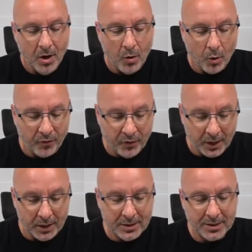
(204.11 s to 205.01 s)
or
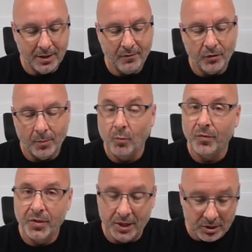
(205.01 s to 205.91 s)
figs from
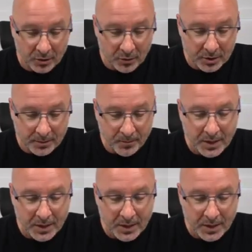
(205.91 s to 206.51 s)
thistles?